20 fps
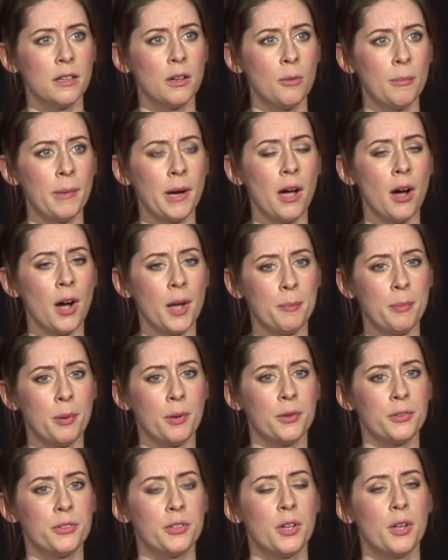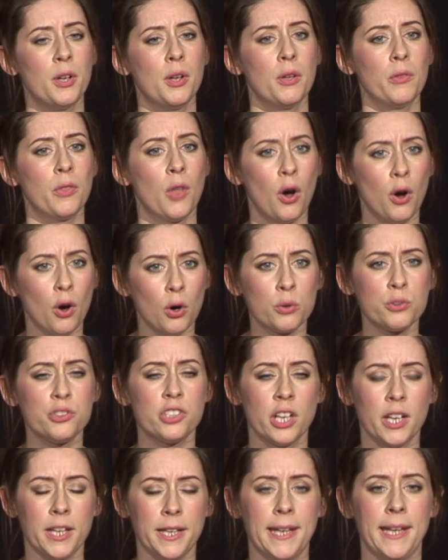on my iPod the whole
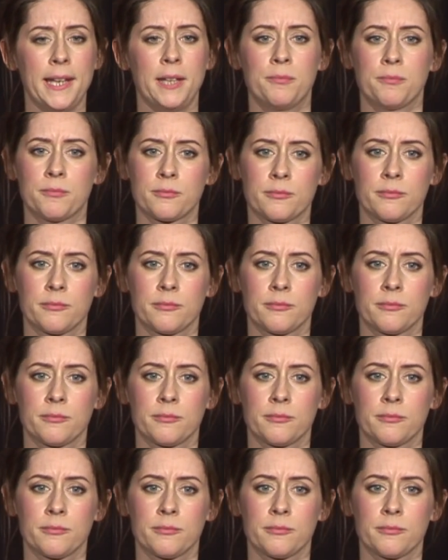journey.